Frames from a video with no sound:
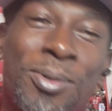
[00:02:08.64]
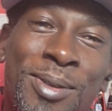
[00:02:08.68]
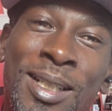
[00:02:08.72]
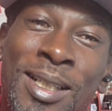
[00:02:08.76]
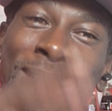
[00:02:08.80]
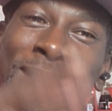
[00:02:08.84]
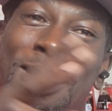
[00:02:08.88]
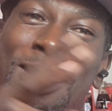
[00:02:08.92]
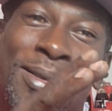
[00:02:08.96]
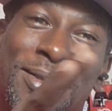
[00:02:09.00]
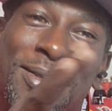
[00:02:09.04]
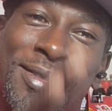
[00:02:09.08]

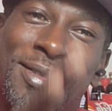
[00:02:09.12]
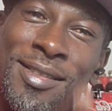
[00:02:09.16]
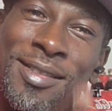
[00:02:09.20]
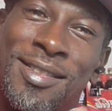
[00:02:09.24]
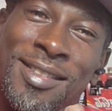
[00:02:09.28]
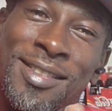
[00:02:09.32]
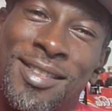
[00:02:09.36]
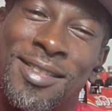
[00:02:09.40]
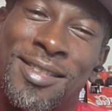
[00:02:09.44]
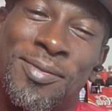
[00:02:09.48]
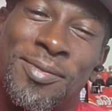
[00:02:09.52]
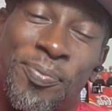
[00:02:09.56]
locked in with
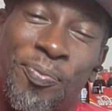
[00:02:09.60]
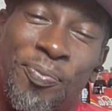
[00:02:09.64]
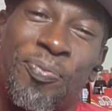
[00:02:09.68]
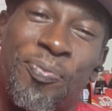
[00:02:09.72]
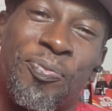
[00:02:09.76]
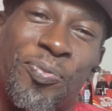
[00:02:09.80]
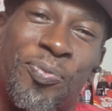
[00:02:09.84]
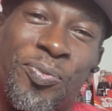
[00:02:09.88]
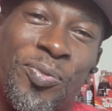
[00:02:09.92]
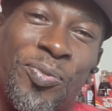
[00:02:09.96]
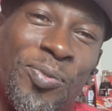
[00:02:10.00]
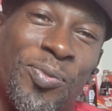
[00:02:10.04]

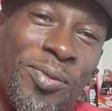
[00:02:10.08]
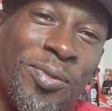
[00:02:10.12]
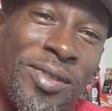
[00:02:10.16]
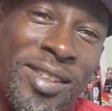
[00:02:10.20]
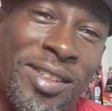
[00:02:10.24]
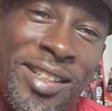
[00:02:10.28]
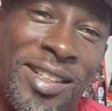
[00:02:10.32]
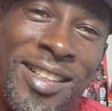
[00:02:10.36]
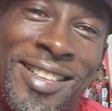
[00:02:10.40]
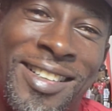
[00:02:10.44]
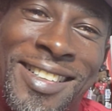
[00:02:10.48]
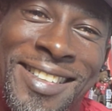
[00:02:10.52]
Vegas.
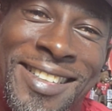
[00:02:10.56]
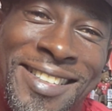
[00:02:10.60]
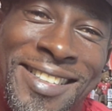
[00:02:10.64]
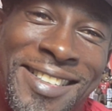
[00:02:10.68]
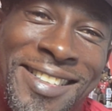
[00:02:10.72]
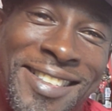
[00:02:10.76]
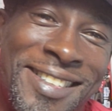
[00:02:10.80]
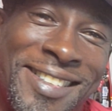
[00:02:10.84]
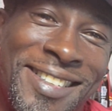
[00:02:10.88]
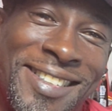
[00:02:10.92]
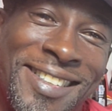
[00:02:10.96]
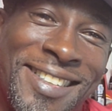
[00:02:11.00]
What you
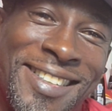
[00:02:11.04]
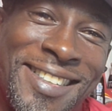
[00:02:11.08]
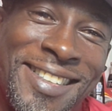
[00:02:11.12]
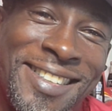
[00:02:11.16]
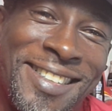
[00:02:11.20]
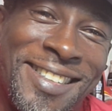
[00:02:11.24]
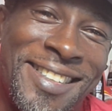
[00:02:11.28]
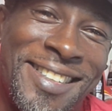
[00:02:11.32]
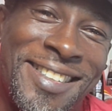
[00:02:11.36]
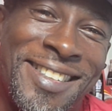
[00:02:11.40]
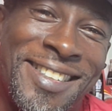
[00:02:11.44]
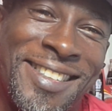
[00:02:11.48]
said don't
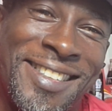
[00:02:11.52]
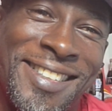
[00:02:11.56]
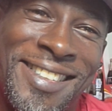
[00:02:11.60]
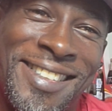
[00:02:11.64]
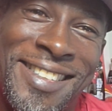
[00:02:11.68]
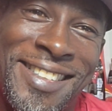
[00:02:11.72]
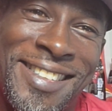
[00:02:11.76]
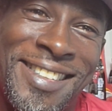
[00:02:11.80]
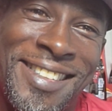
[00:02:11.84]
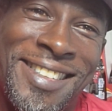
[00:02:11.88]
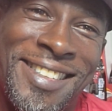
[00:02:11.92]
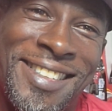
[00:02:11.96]
make sense.
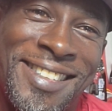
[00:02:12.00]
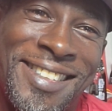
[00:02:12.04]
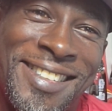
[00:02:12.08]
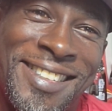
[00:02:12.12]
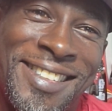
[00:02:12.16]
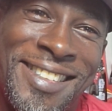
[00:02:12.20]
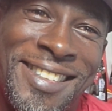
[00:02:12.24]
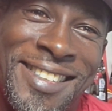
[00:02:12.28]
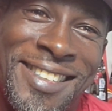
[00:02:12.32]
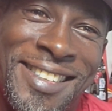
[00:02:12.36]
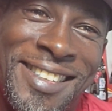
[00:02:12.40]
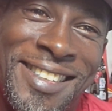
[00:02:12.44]
It
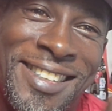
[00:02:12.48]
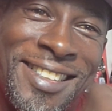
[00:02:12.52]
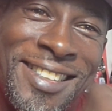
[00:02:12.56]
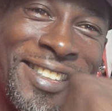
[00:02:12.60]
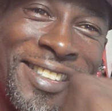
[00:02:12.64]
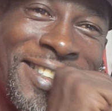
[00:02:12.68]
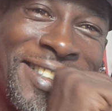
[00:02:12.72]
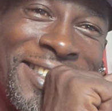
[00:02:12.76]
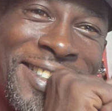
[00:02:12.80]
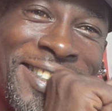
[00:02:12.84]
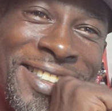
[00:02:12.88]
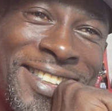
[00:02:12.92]
makes
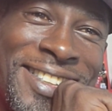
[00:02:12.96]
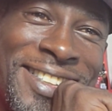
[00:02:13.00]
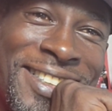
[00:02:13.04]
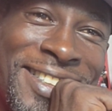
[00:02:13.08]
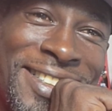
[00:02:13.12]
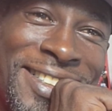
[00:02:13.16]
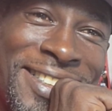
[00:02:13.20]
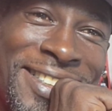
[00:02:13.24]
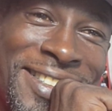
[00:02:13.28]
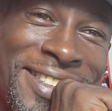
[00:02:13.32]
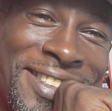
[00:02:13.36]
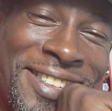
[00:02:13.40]
perfect
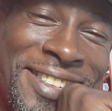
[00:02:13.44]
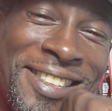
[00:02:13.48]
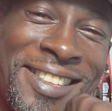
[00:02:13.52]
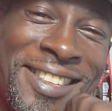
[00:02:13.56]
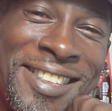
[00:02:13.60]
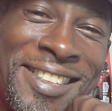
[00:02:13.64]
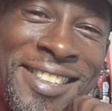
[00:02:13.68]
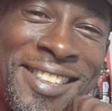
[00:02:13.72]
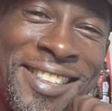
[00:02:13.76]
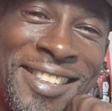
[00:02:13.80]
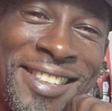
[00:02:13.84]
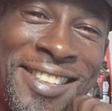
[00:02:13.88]
sense
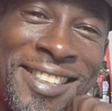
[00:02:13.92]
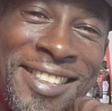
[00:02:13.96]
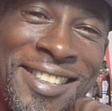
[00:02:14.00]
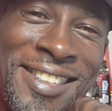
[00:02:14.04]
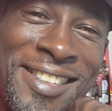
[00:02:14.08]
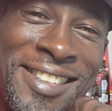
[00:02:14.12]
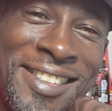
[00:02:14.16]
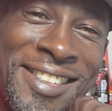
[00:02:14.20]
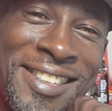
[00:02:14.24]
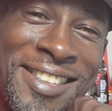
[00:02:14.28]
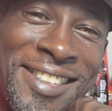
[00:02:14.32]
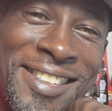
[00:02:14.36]
because it's gonna
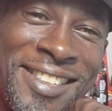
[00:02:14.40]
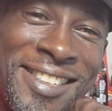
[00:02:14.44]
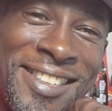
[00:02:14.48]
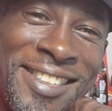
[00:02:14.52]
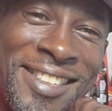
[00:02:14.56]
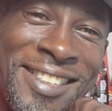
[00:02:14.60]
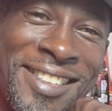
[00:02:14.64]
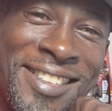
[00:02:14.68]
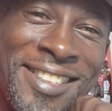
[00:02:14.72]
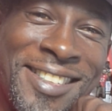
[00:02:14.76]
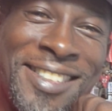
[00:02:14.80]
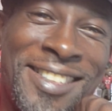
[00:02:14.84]
make a lot
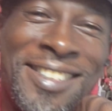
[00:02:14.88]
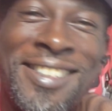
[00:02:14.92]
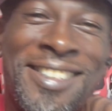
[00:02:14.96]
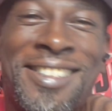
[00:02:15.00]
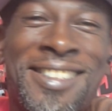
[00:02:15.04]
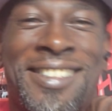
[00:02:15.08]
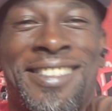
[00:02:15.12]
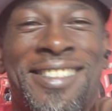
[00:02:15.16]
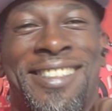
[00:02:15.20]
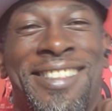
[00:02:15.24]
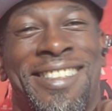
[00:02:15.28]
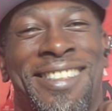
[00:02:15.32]
of
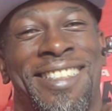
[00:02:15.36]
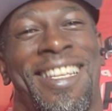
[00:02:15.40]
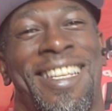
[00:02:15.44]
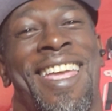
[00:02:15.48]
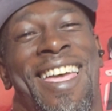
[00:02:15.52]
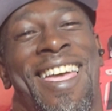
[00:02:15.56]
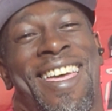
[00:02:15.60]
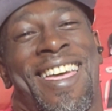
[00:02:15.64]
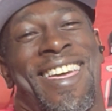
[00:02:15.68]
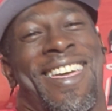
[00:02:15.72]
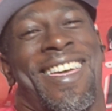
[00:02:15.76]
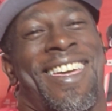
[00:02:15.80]
dollars to
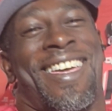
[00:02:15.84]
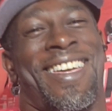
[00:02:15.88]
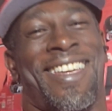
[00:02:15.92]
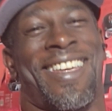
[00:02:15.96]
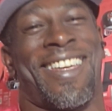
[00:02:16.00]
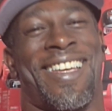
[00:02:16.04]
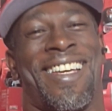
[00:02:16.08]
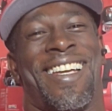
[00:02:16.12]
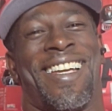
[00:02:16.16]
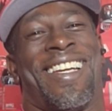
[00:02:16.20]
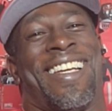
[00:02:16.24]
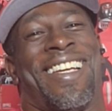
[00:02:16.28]
a lot of
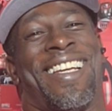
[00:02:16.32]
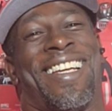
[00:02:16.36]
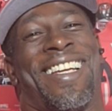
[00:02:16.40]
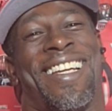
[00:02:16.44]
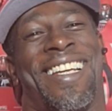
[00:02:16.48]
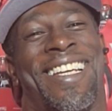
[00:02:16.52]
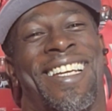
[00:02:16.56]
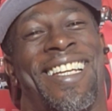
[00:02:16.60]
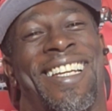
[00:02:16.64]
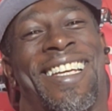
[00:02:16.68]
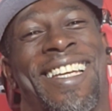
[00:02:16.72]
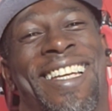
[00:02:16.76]
people.
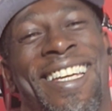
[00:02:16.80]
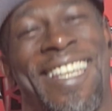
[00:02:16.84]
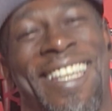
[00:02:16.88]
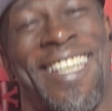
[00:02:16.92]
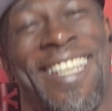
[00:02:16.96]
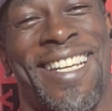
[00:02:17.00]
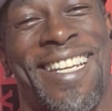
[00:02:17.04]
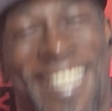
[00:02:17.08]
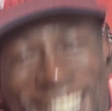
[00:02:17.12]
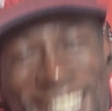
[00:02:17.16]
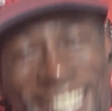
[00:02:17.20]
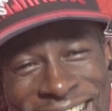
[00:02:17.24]
Because
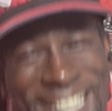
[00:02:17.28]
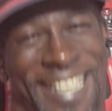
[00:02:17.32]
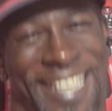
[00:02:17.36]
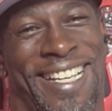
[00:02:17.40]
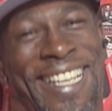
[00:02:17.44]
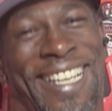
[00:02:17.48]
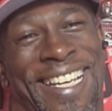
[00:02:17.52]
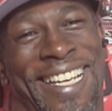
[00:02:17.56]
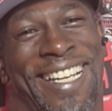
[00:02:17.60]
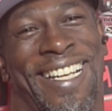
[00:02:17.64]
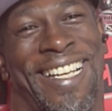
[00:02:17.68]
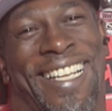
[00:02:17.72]
everybody
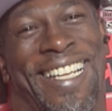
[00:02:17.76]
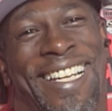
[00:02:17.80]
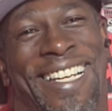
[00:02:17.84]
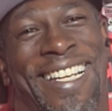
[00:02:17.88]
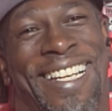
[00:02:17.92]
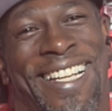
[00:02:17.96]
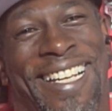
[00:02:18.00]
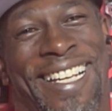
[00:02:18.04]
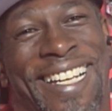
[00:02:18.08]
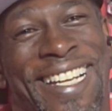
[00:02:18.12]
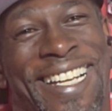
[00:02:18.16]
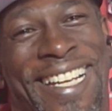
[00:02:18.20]
watching that
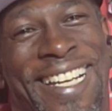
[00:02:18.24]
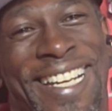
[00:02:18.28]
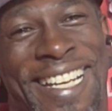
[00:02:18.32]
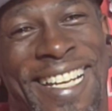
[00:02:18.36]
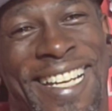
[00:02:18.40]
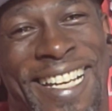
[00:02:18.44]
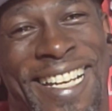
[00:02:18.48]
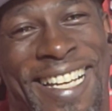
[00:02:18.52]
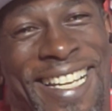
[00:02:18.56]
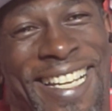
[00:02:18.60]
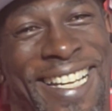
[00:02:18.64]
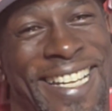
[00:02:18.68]
same
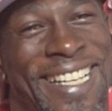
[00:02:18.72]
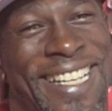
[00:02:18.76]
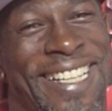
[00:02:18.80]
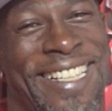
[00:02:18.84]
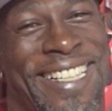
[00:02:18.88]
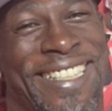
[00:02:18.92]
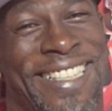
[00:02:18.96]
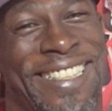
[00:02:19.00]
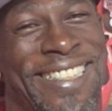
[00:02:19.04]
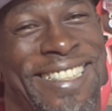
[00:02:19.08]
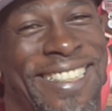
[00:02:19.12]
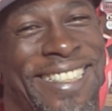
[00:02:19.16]
thing you
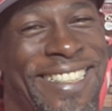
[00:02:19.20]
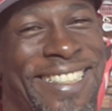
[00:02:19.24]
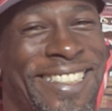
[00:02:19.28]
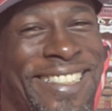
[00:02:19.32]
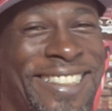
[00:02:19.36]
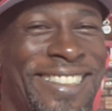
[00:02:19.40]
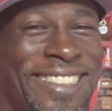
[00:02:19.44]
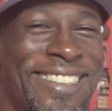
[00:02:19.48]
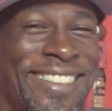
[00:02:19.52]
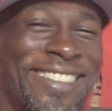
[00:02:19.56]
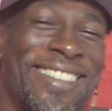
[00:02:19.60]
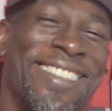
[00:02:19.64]
watching.
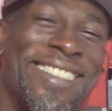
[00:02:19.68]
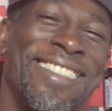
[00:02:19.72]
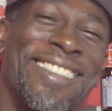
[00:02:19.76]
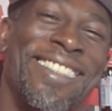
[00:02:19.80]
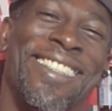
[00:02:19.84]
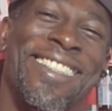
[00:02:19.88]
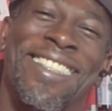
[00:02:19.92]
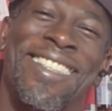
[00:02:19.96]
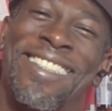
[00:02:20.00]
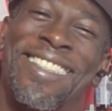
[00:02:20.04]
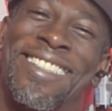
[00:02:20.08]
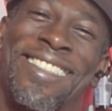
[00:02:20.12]
You got a
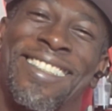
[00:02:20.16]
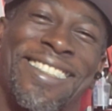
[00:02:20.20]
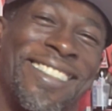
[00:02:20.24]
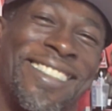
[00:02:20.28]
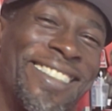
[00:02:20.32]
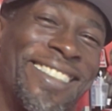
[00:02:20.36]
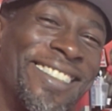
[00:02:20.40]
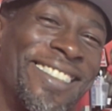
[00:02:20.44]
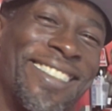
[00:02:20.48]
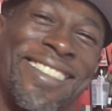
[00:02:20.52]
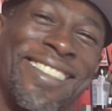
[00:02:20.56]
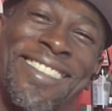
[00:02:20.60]
lot
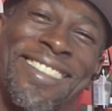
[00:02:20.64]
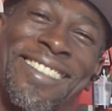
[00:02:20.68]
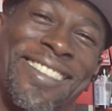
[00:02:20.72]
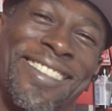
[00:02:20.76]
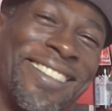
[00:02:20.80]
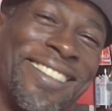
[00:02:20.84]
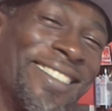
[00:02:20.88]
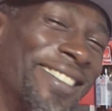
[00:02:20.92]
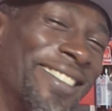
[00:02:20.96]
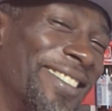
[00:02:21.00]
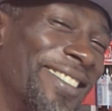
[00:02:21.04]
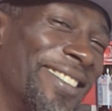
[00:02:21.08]
of people who
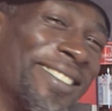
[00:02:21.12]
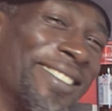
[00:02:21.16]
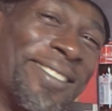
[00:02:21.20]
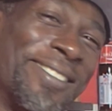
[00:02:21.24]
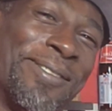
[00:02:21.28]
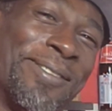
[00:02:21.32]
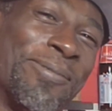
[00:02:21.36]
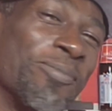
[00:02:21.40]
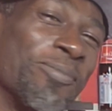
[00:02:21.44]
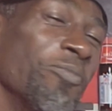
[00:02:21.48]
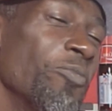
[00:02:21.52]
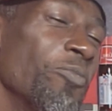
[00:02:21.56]
love to
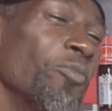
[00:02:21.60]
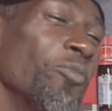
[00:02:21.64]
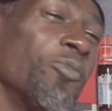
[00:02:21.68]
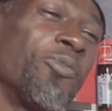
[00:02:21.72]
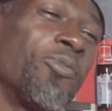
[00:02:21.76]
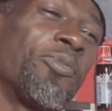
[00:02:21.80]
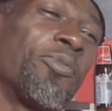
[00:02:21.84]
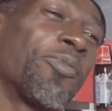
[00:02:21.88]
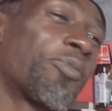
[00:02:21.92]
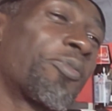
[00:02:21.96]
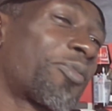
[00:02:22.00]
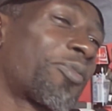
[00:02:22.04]
go with
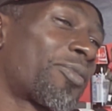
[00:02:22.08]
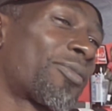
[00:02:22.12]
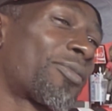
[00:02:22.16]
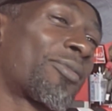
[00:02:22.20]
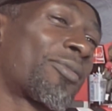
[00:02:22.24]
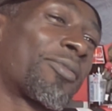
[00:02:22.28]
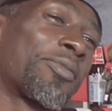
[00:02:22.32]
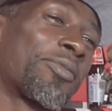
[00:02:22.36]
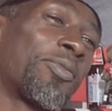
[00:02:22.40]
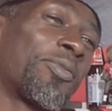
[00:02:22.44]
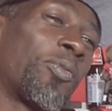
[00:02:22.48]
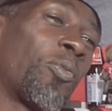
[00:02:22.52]
those
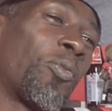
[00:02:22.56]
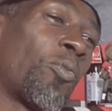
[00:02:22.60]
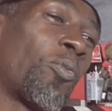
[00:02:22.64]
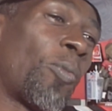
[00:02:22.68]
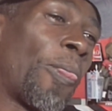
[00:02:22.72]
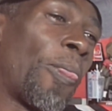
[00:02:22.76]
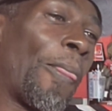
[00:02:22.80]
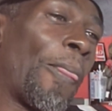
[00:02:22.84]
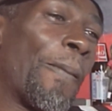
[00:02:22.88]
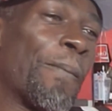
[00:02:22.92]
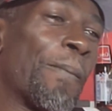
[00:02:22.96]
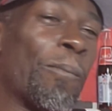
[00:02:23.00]
stats and
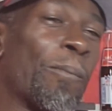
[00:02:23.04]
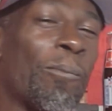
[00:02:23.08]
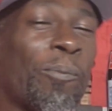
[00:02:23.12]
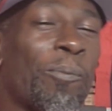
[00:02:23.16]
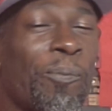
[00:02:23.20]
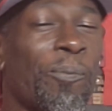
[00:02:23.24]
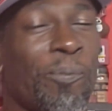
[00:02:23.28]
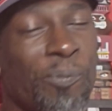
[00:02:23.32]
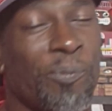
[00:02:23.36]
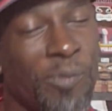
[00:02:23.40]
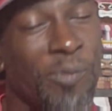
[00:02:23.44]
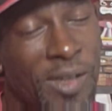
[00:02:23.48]
new
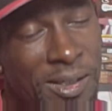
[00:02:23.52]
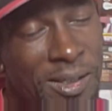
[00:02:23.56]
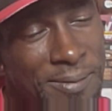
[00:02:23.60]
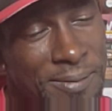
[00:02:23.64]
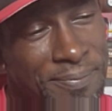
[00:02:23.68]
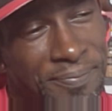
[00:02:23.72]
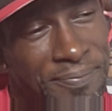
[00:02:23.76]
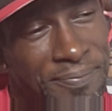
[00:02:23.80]
stats are